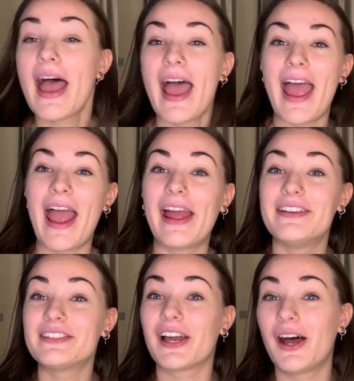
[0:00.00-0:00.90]

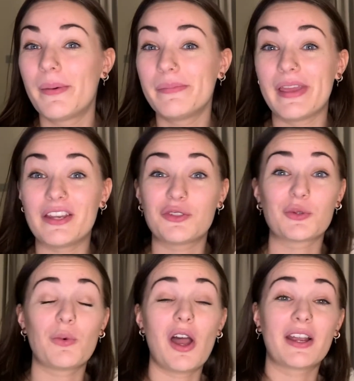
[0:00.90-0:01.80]
And it just
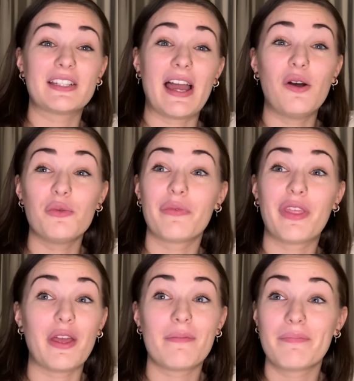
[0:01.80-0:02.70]
worked out
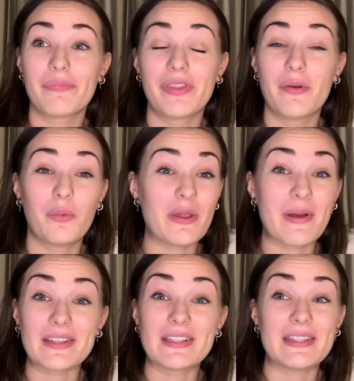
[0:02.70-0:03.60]
that we went
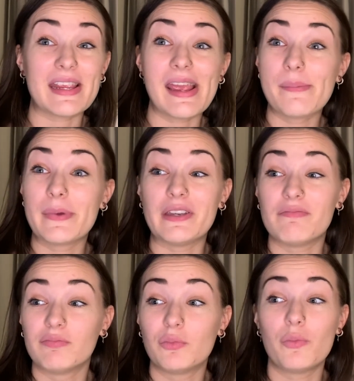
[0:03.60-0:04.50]
to see him
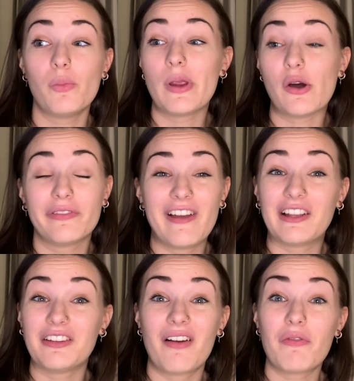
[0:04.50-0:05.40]
and we all fell
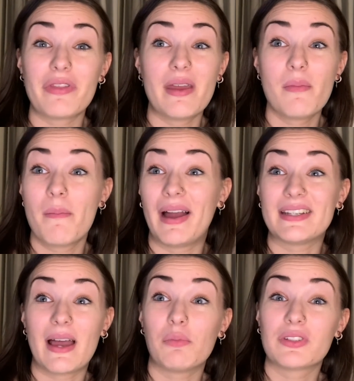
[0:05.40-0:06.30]
in love with him. And my
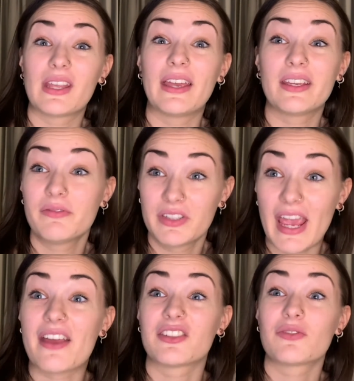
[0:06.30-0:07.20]
dad was like,
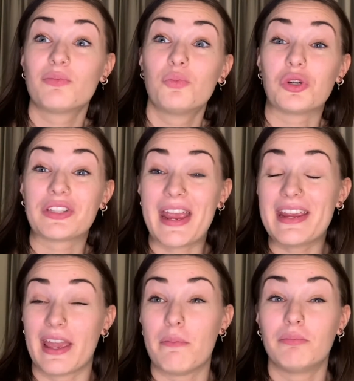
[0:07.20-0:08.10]
yes, we'll take
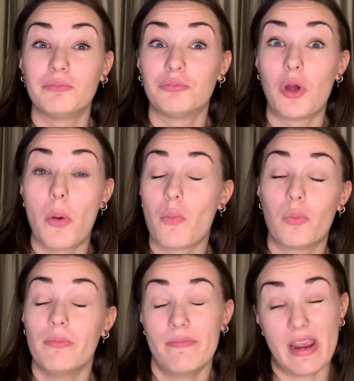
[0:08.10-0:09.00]
him. And
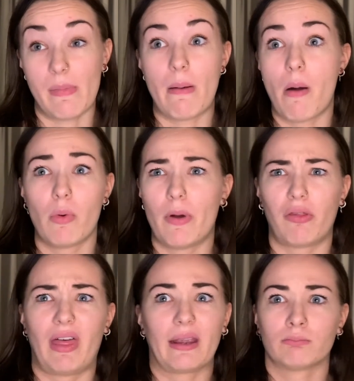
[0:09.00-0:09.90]
me and my mom were both
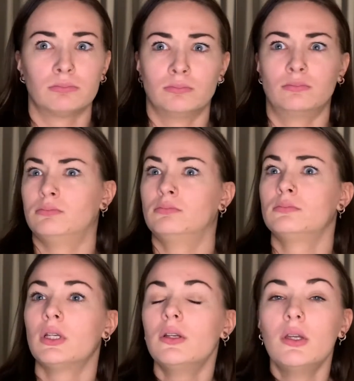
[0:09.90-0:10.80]
like,
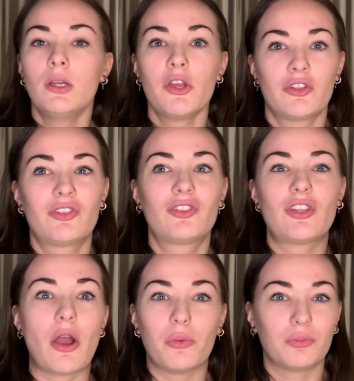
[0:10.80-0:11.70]

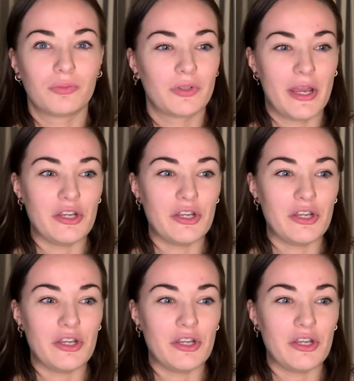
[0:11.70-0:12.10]
so in